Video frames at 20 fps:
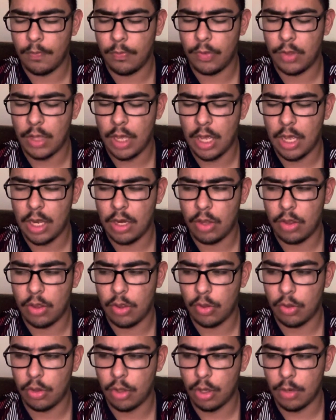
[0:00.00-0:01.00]
and this
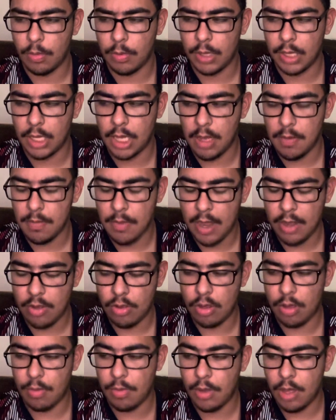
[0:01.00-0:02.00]
is going to be the key
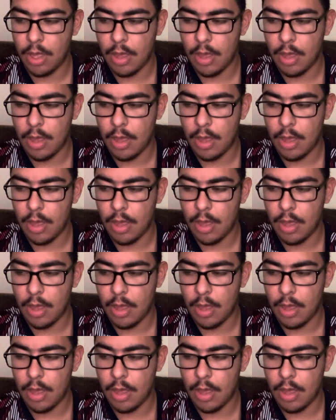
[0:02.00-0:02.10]
matchup.